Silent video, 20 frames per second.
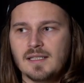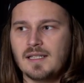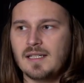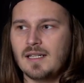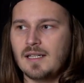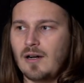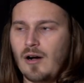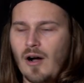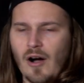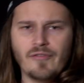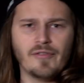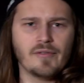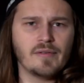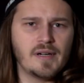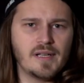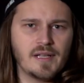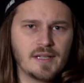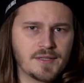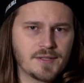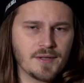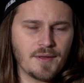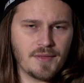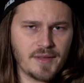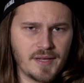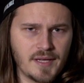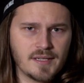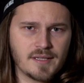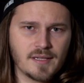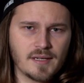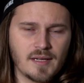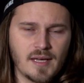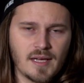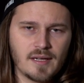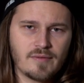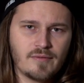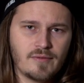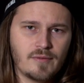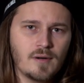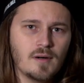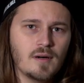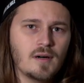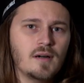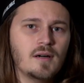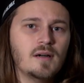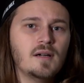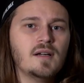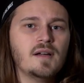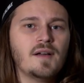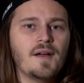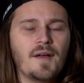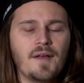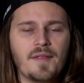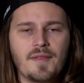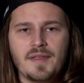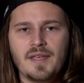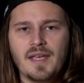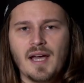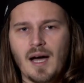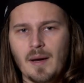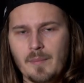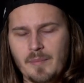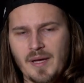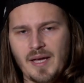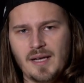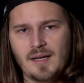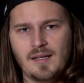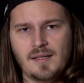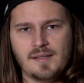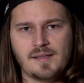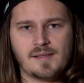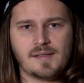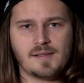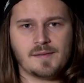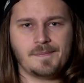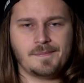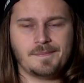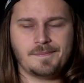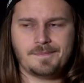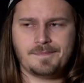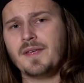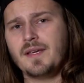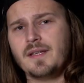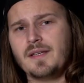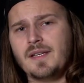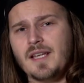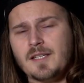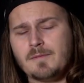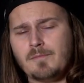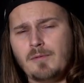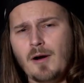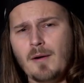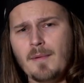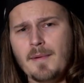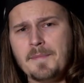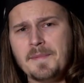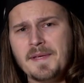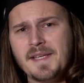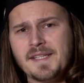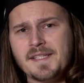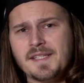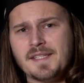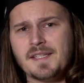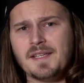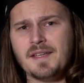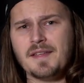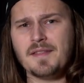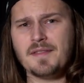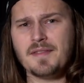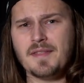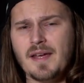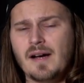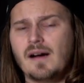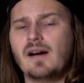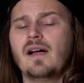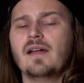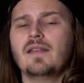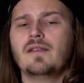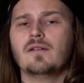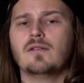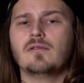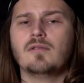offerings on the internet for the arm panels. The next problem is there are no